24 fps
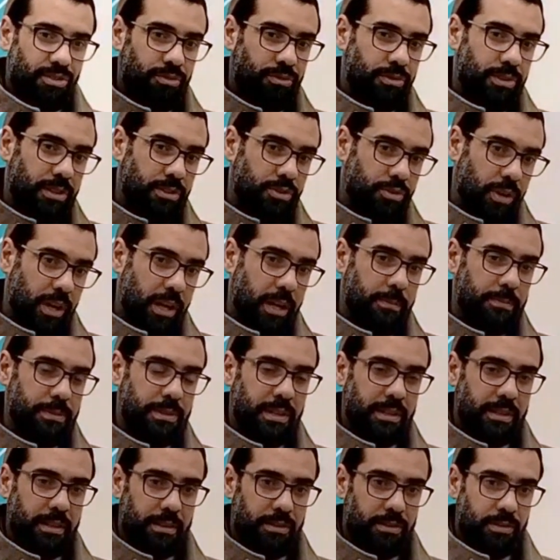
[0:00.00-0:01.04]
the tribes
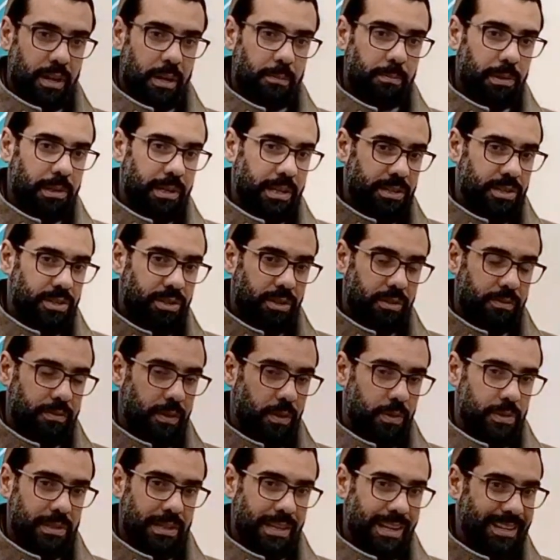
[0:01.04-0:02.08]
and the tribal history of
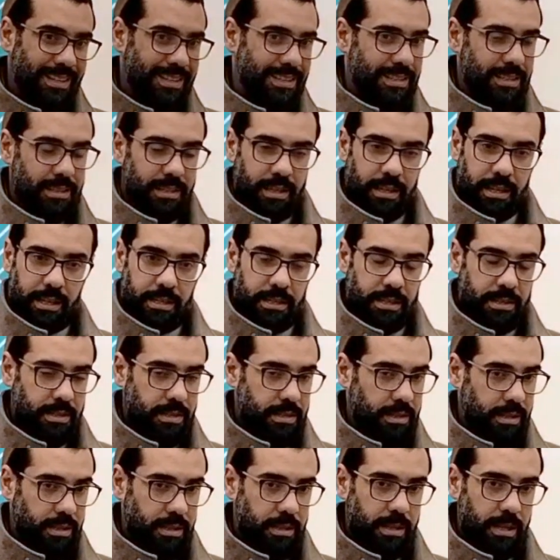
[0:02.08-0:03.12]
those lands,
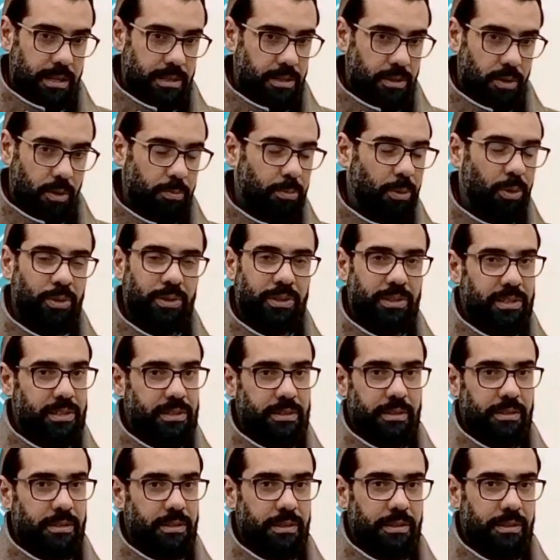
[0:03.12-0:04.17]
there's no
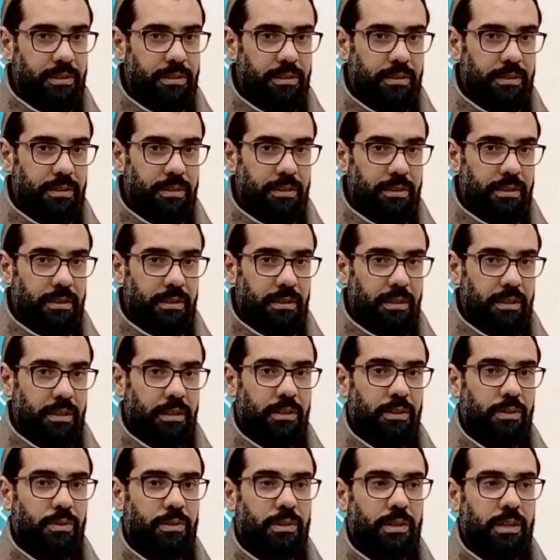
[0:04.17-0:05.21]
borders. You
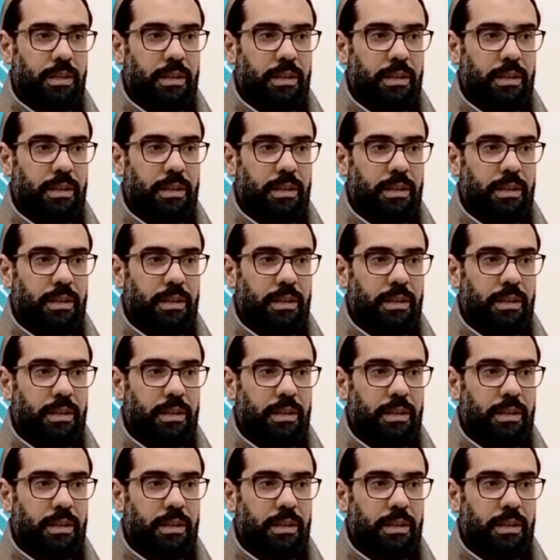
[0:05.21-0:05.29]
know,